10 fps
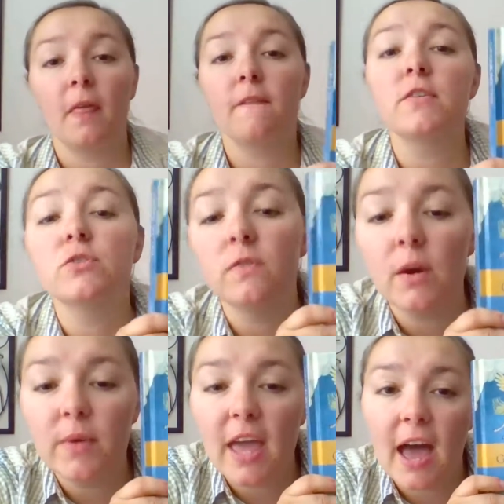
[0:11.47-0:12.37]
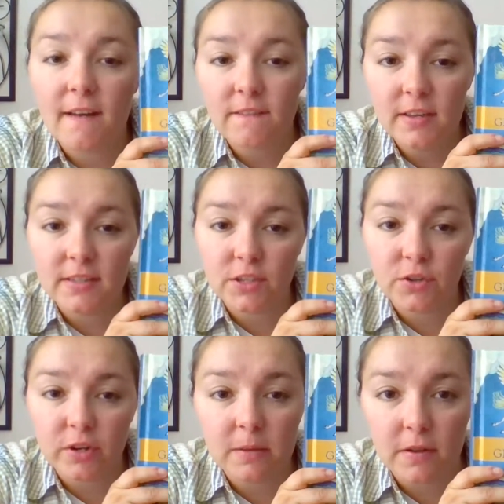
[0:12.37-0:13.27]
The first one that we have is the
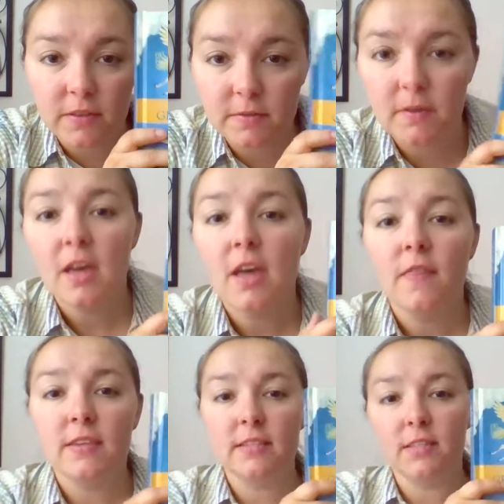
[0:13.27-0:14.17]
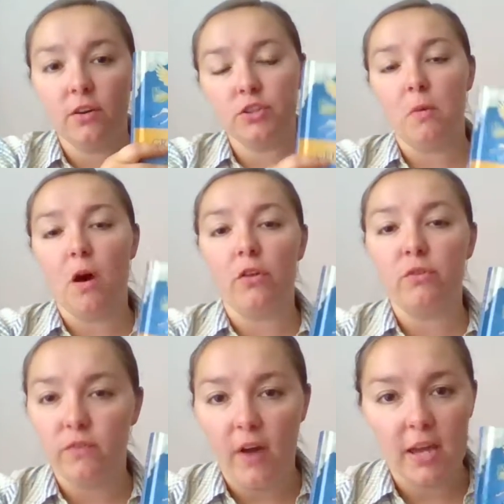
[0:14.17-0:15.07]
Greek Myths. This is our smaller
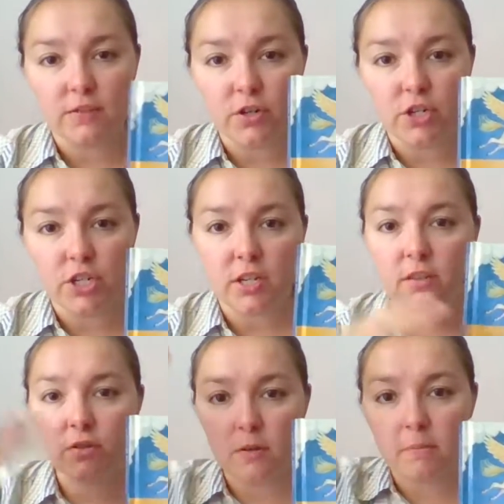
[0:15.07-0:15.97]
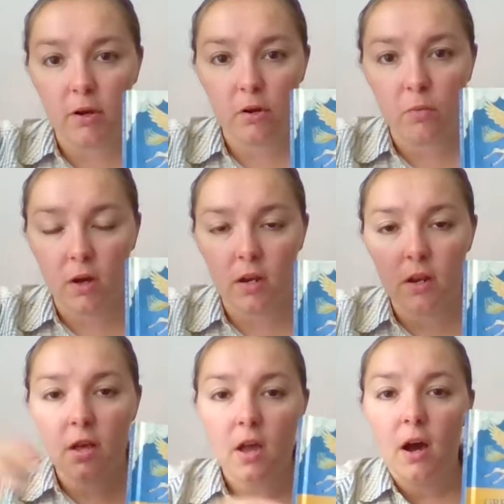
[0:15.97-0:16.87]
revised version. There's a bigger
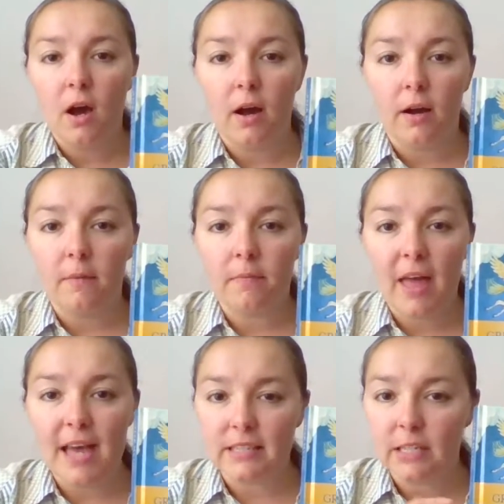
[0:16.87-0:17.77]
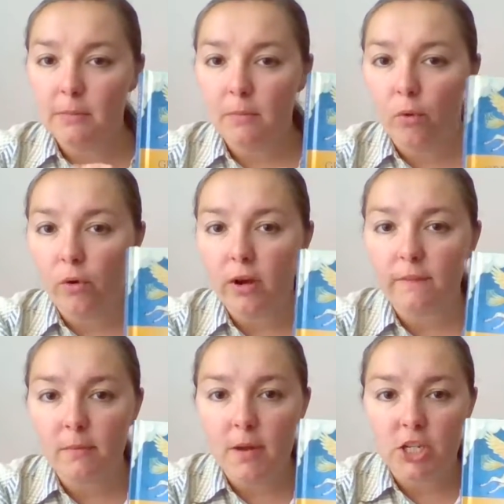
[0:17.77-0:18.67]
one that has a little bit more
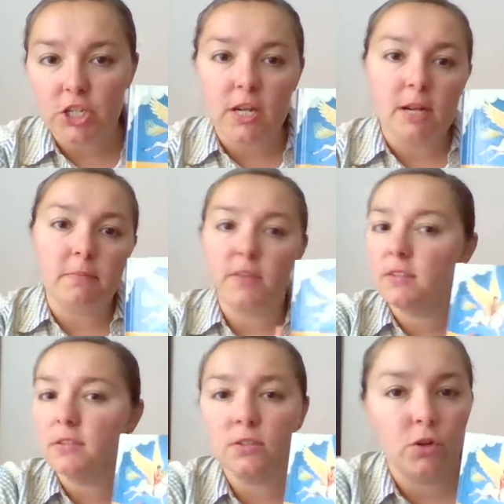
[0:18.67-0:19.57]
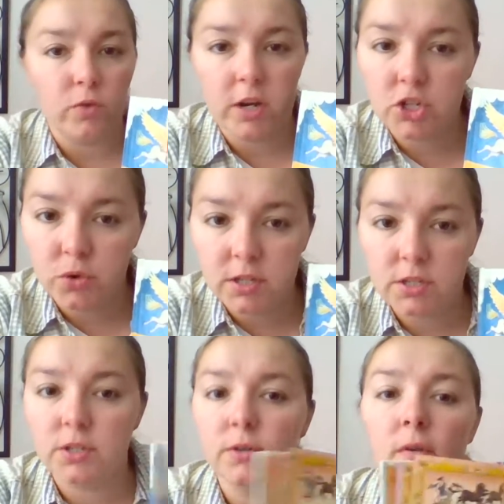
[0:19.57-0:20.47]
information in it, but this is a great
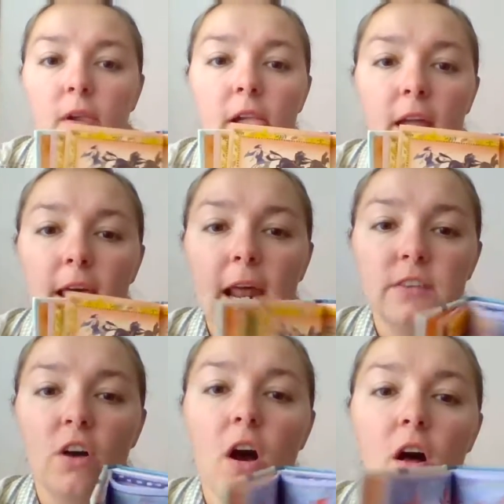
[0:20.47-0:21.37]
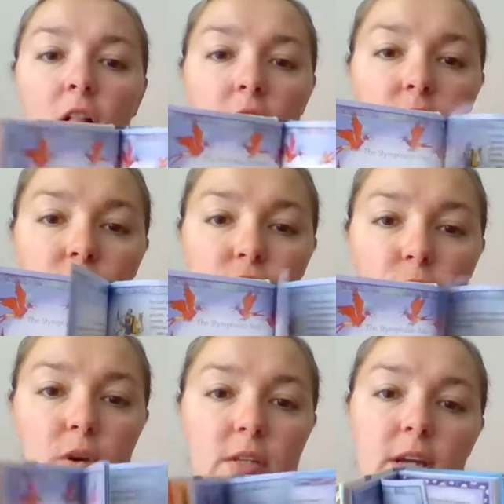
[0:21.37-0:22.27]
choice too. It has all of the
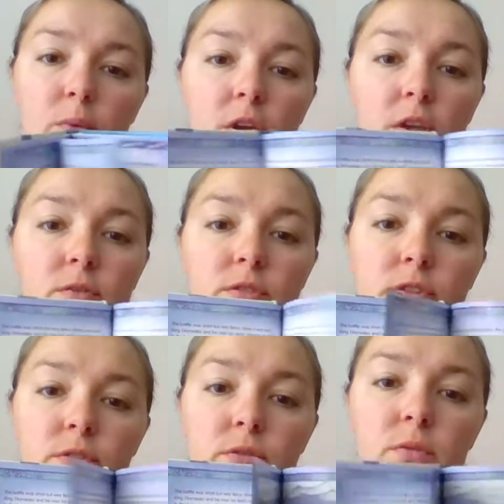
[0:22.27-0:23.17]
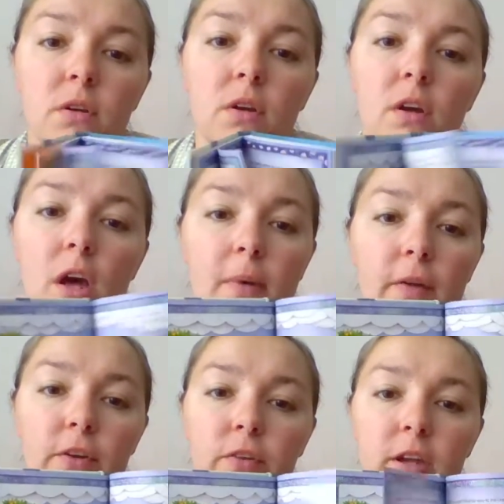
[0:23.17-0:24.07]
stories that we're used to
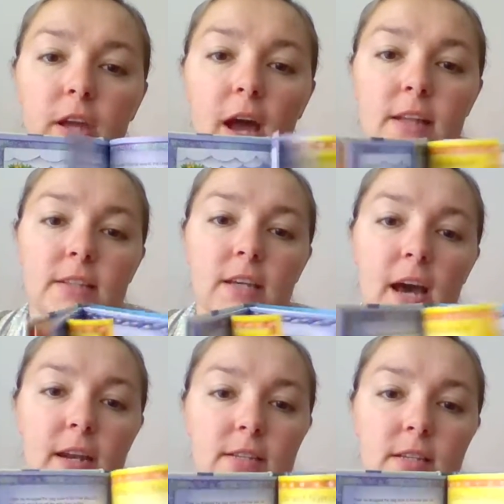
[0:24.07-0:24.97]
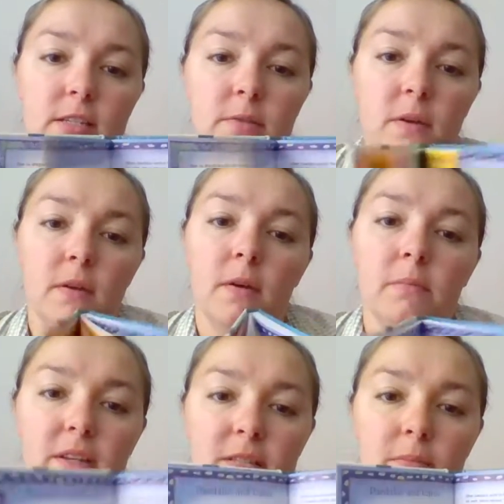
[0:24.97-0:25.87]
about the Greek gods and goddesses,
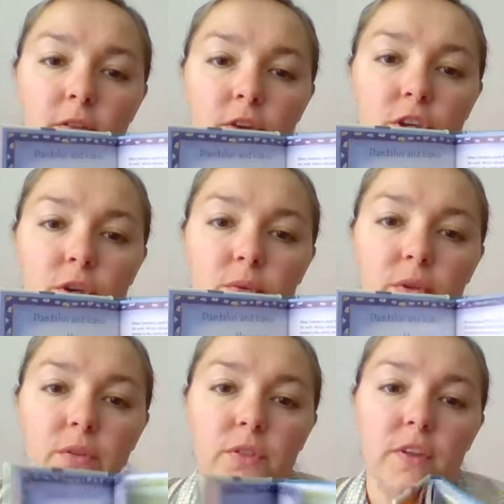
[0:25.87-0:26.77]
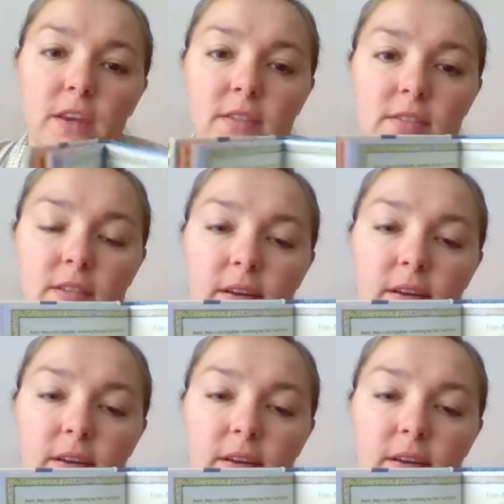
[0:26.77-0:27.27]
plus some other cute little things,